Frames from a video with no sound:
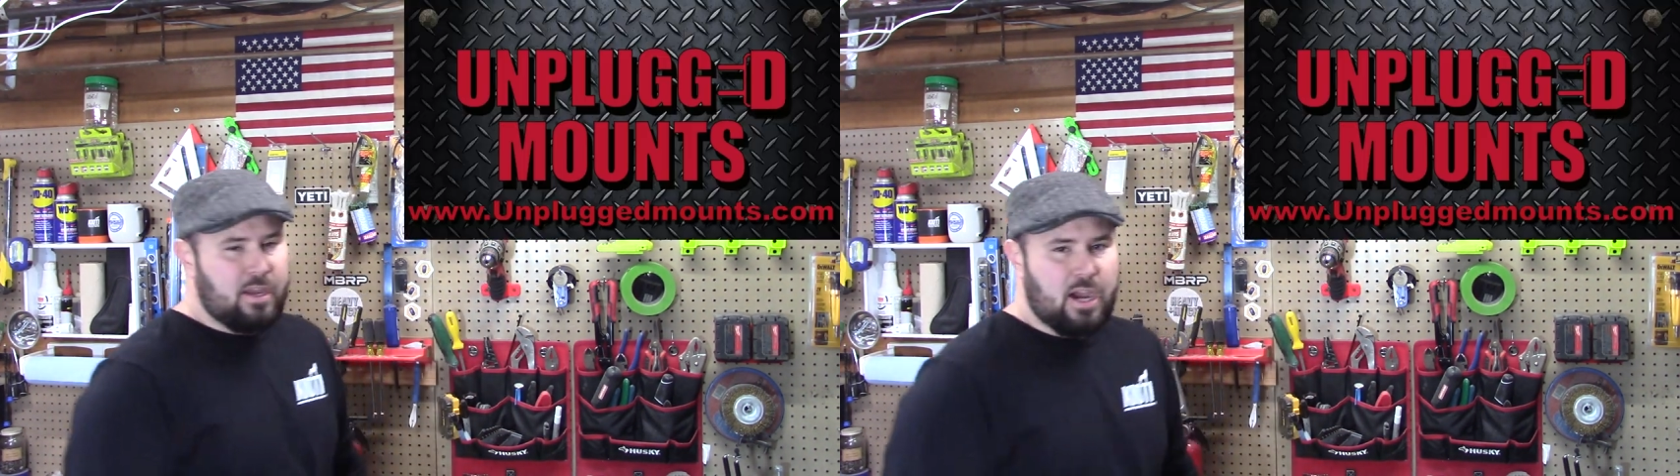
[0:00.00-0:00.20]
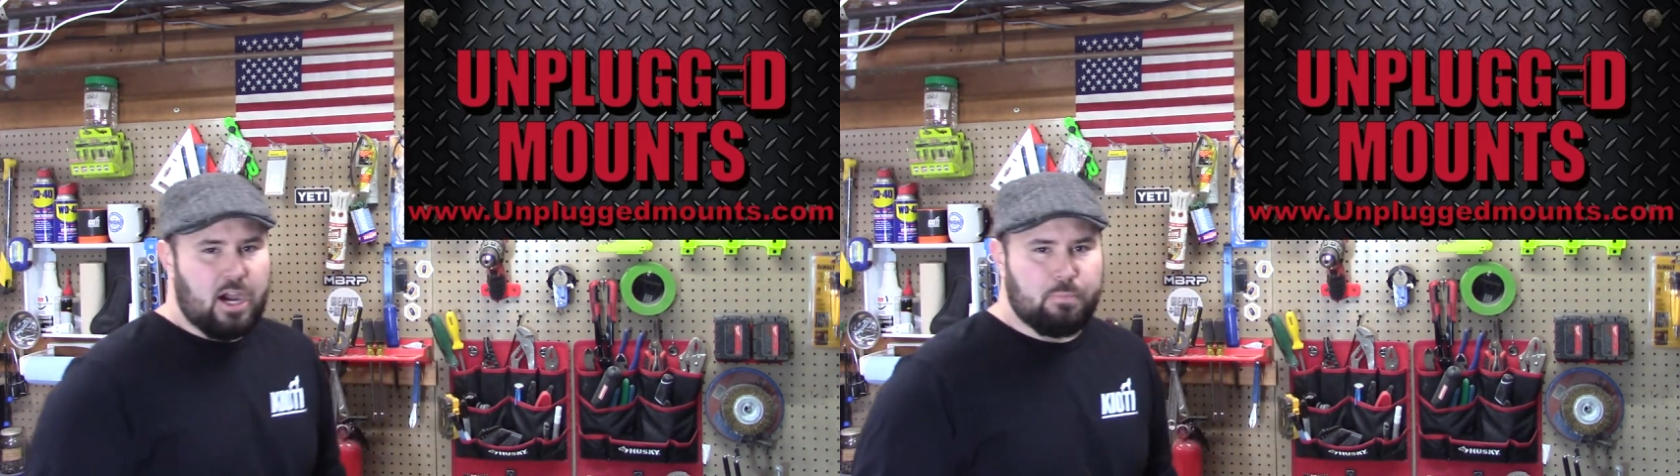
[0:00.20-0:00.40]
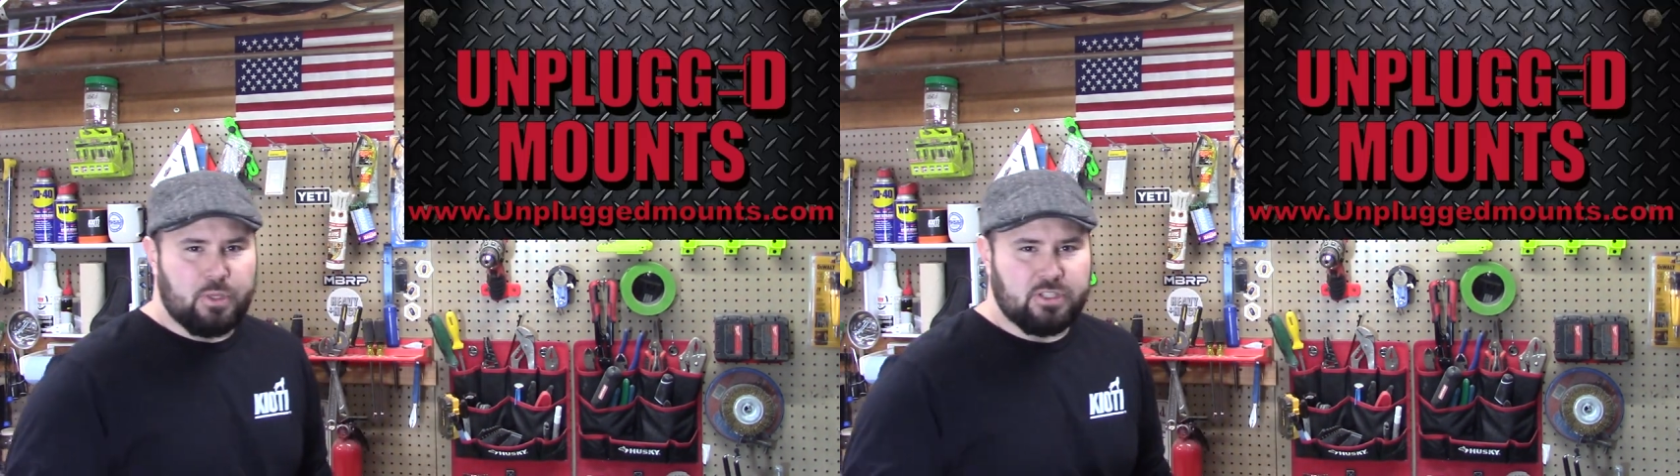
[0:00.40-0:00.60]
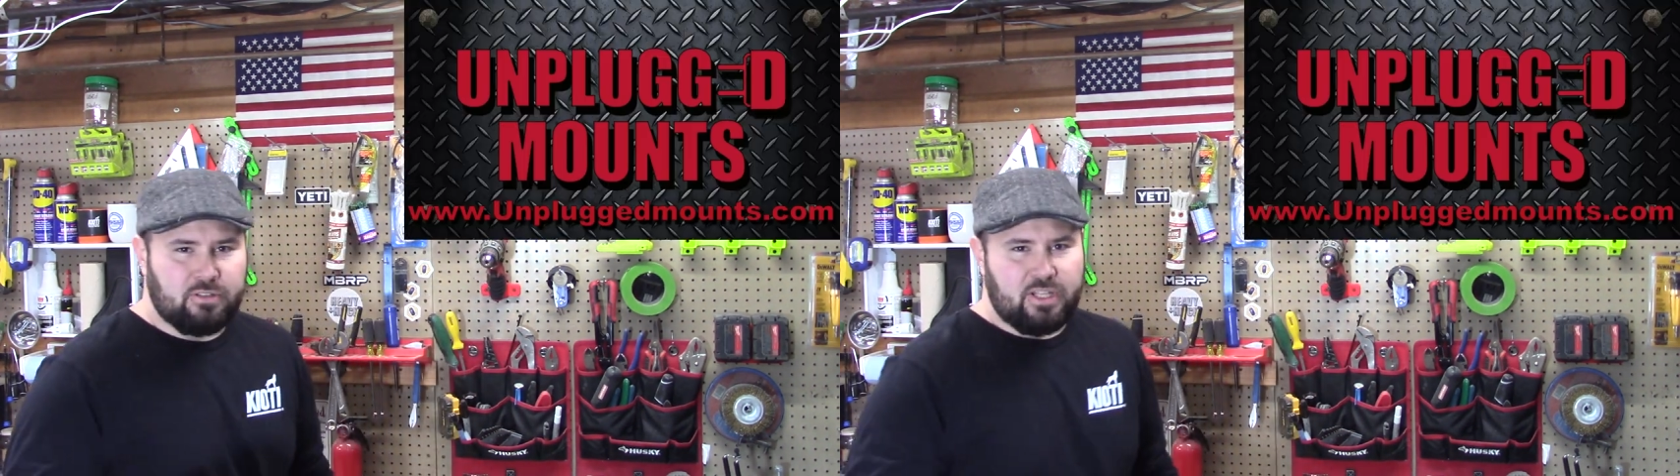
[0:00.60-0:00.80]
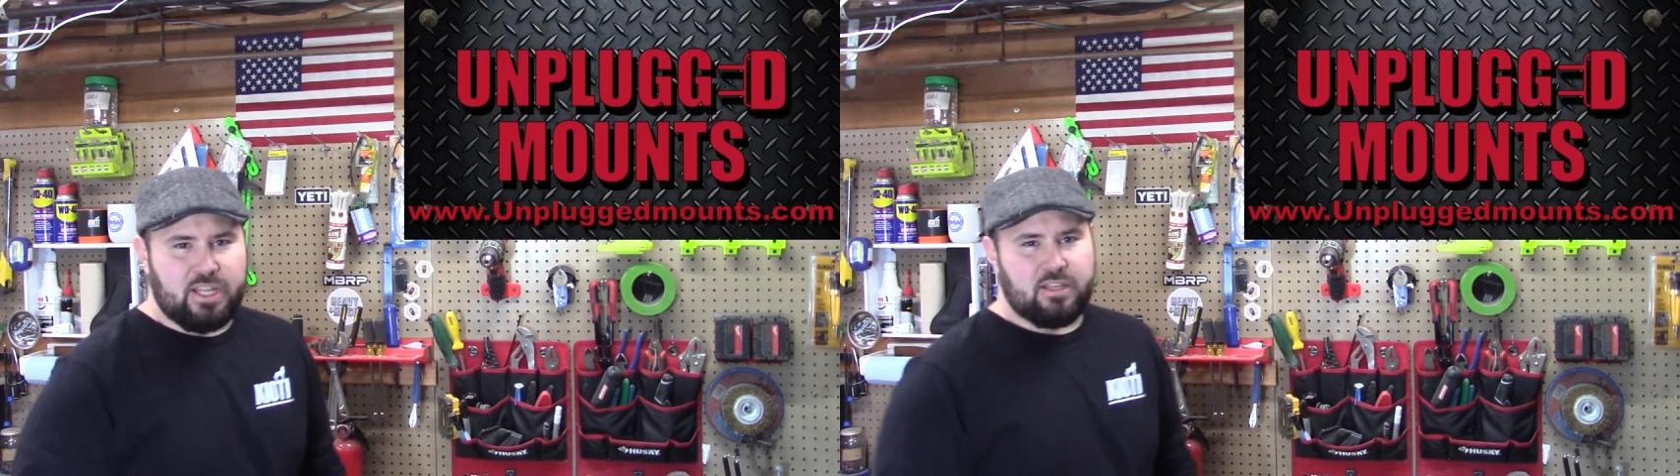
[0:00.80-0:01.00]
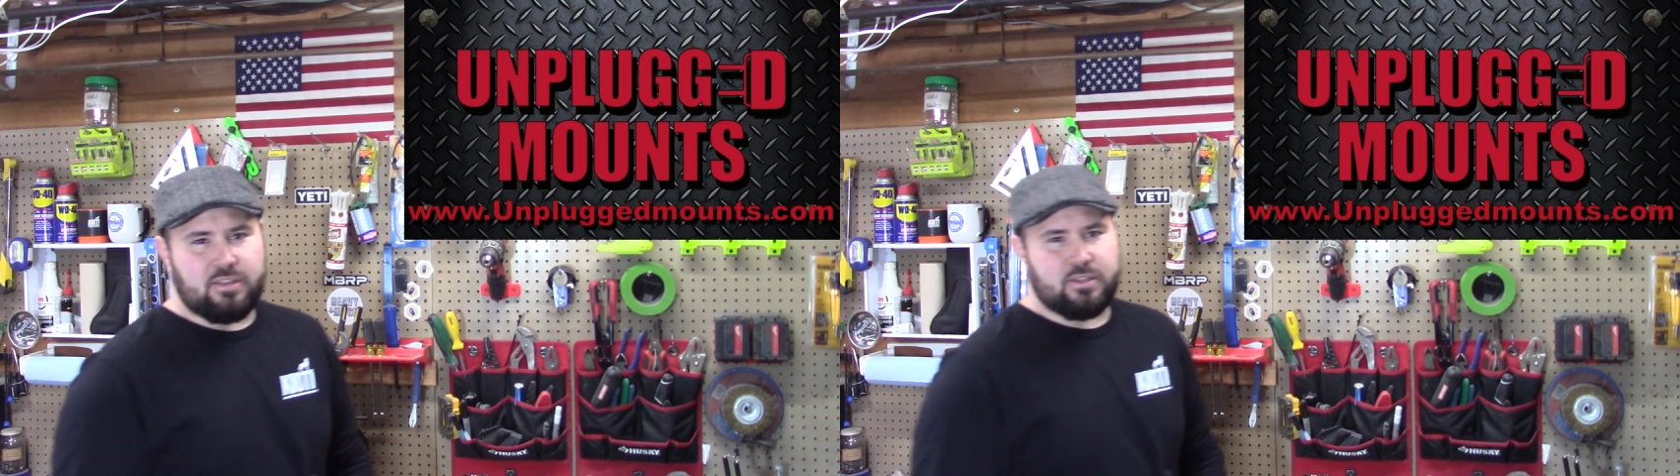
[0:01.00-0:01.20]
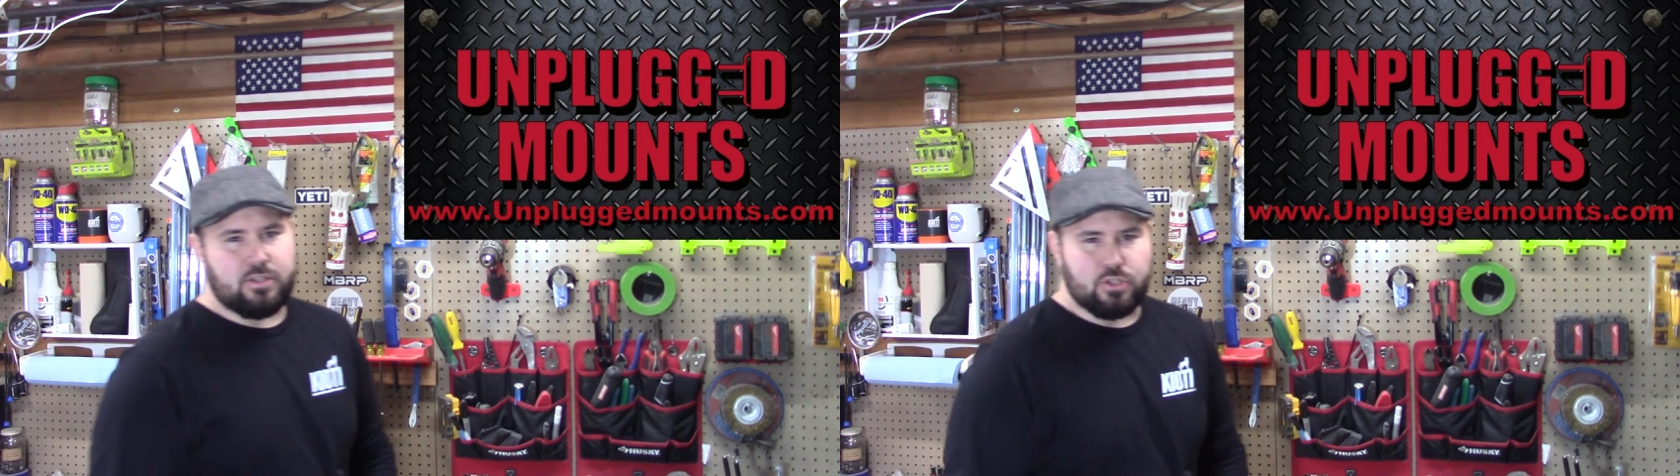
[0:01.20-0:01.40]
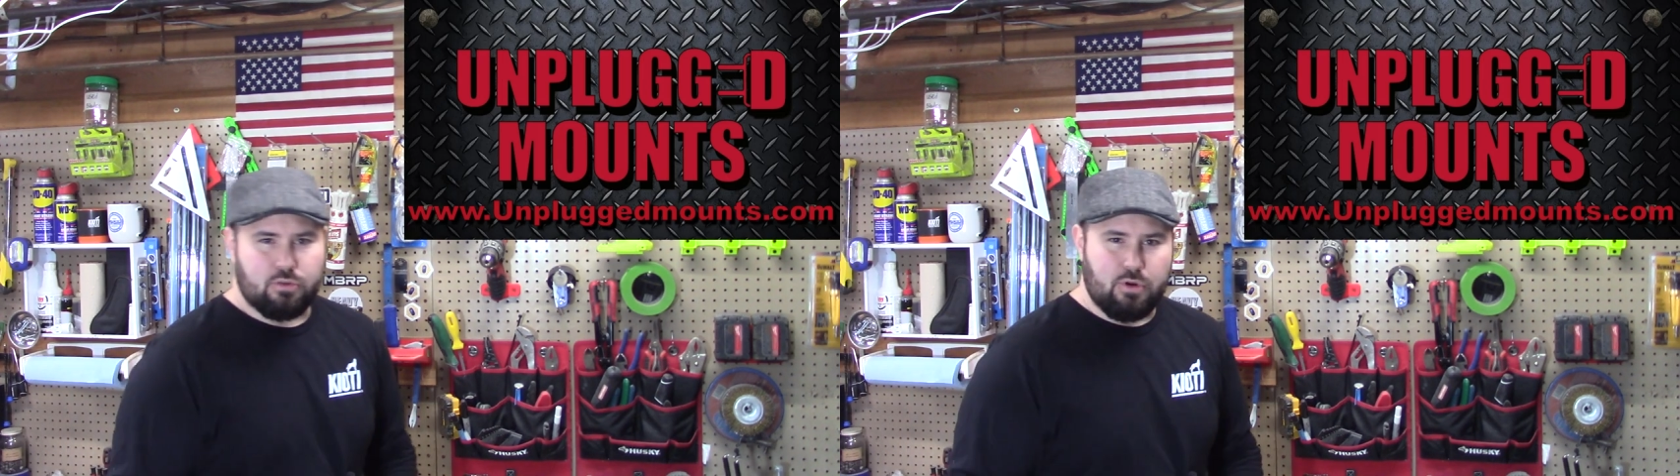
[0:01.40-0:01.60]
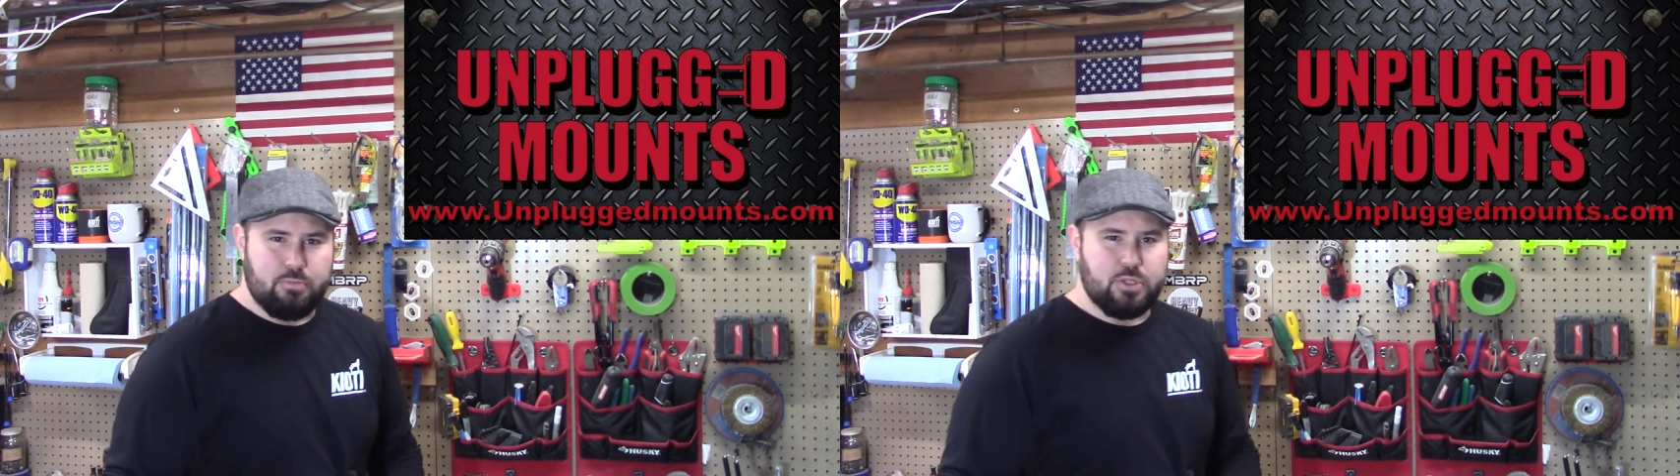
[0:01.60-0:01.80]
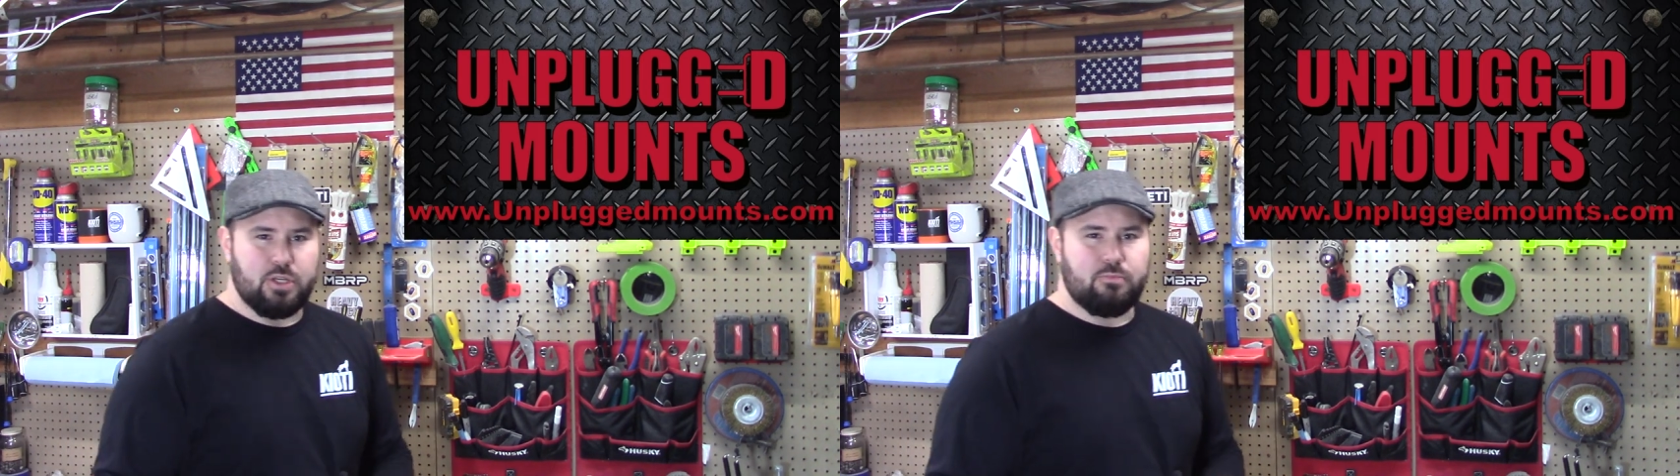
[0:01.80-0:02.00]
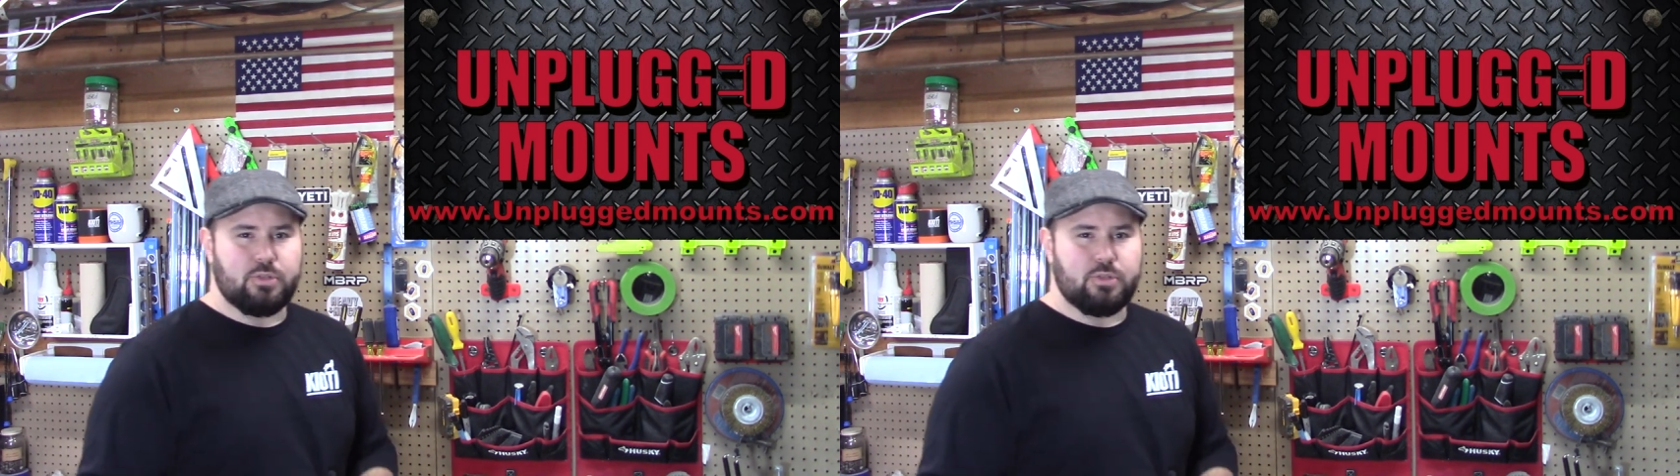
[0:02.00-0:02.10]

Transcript: I'll put the link in the description,